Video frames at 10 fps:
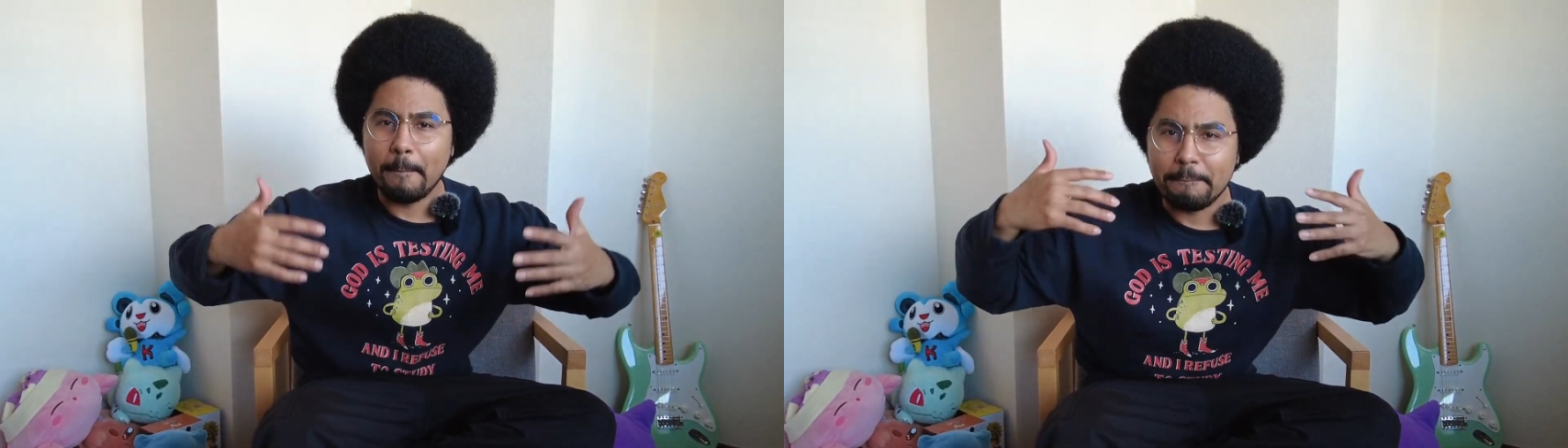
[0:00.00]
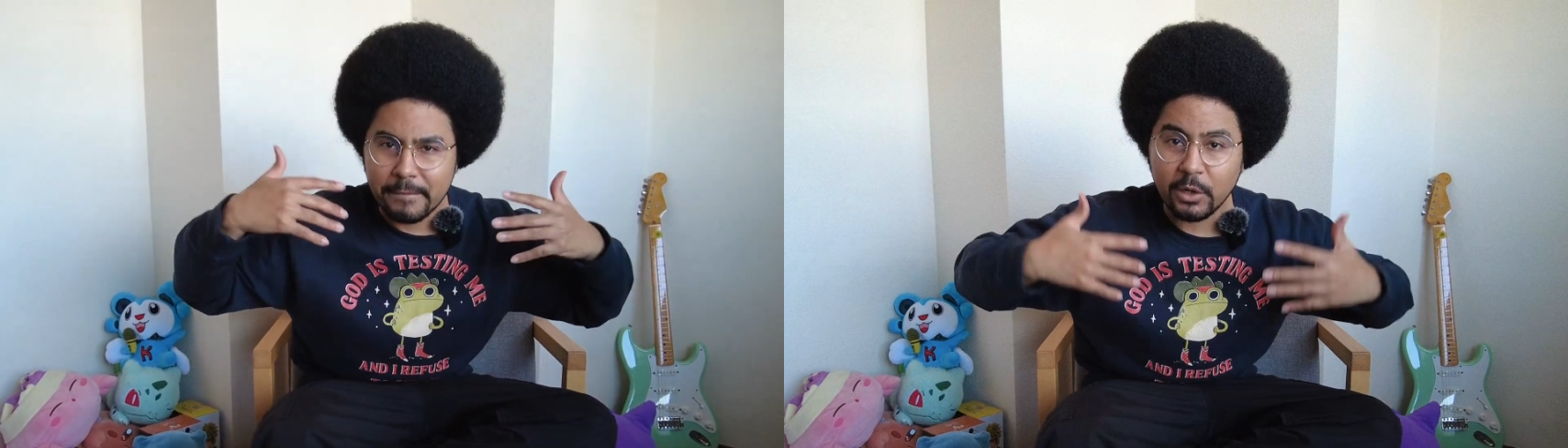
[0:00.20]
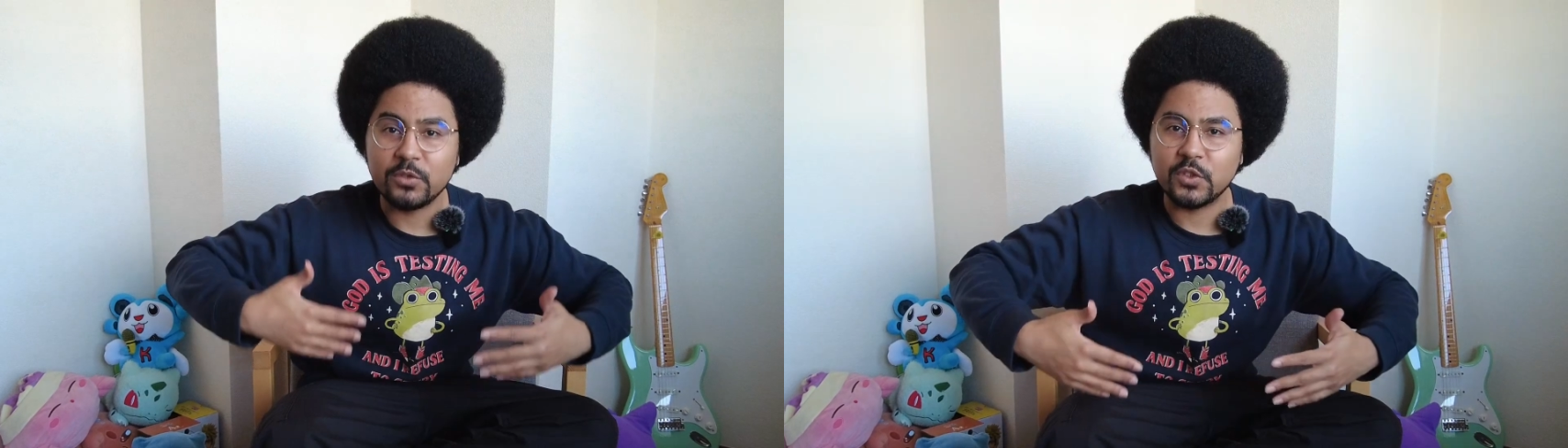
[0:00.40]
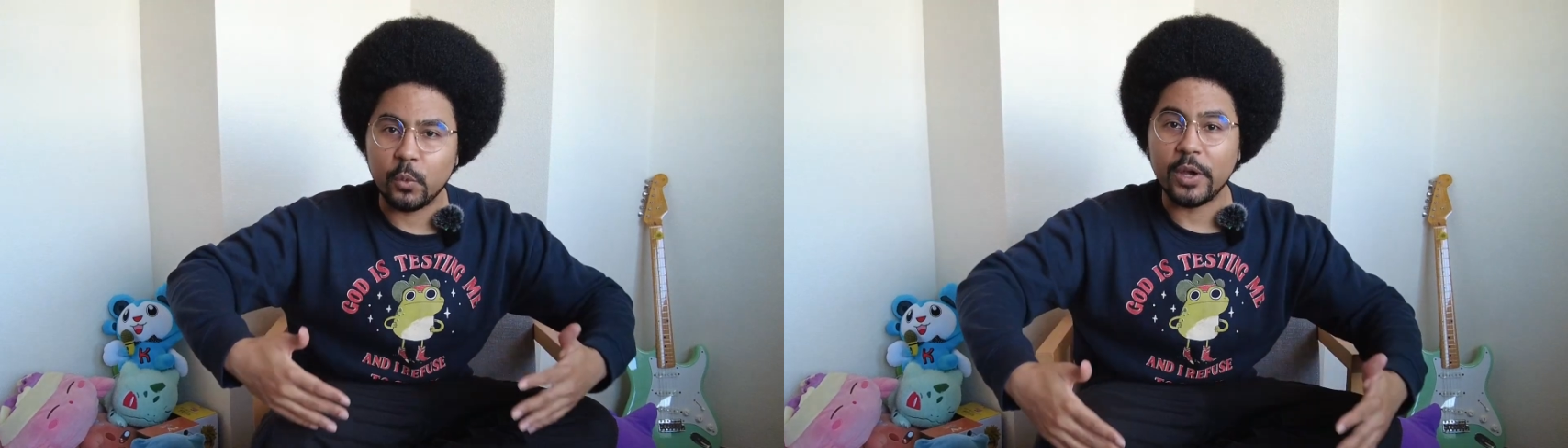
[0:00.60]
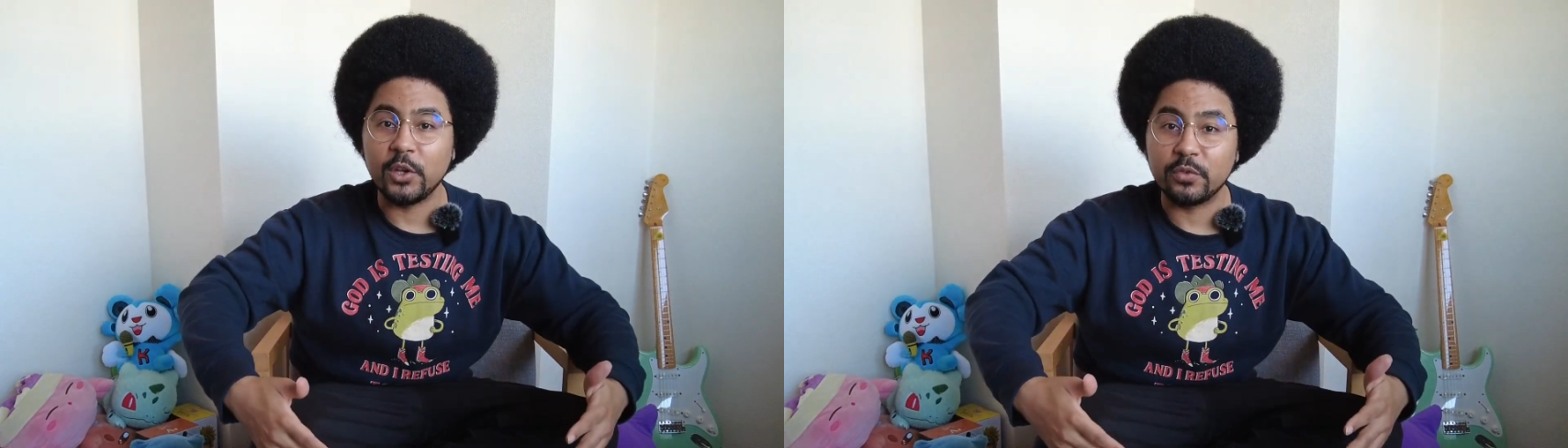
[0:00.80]
melts
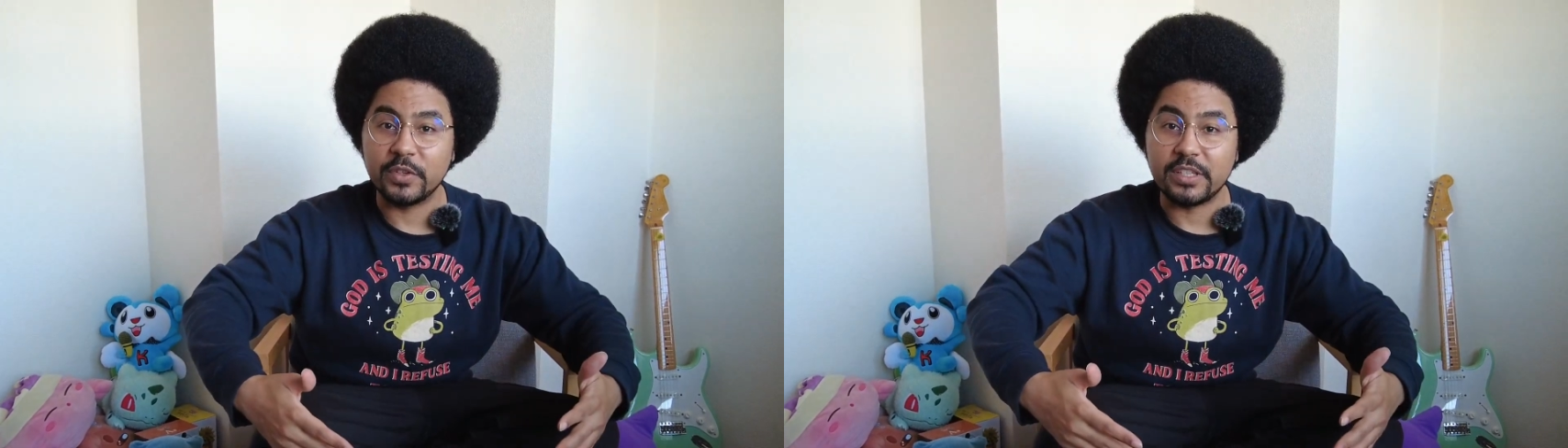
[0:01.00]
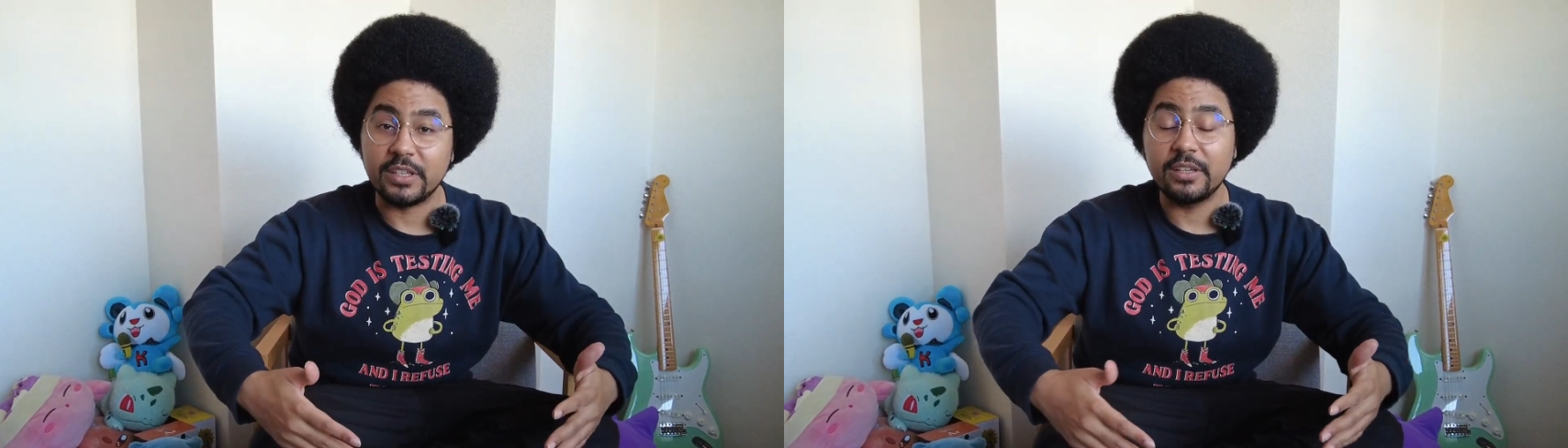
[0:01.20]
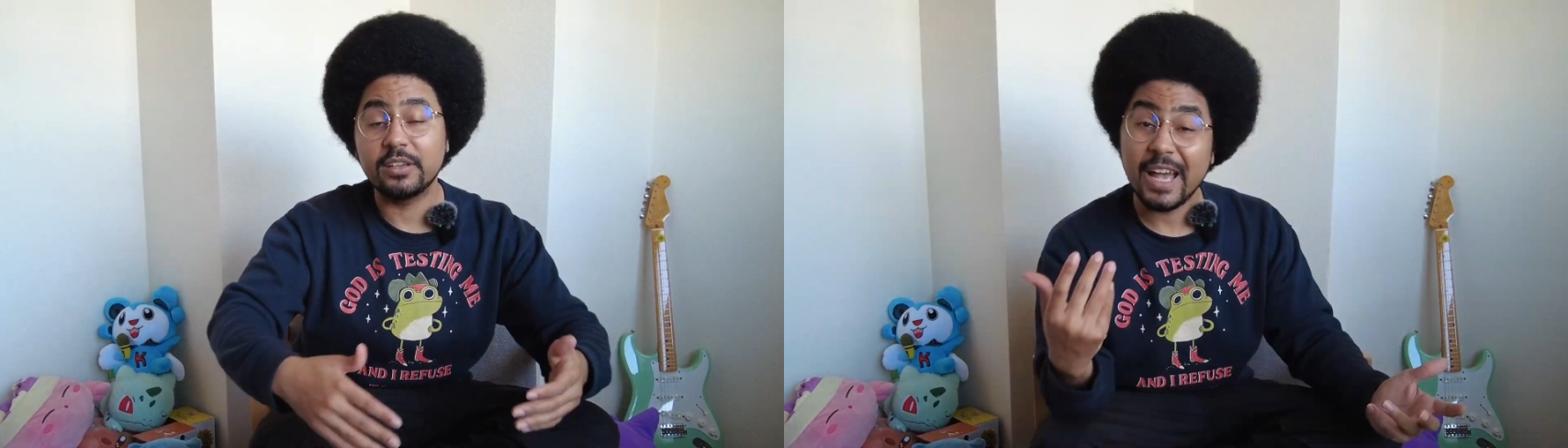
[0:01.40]
away your fatigue.